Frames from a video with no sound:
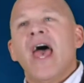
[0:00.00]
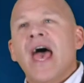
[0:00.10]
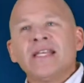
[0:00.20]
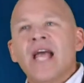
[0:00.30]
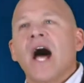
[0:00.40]

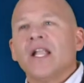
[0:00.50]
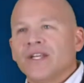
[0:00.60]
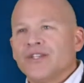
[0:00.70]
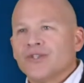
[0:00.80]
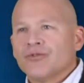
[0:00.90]

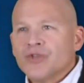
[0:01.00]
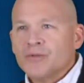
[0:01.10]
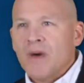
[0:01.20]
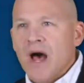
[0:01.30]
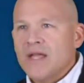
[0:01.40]
acknowledge,
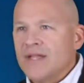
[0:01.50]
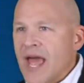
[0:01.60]
respond,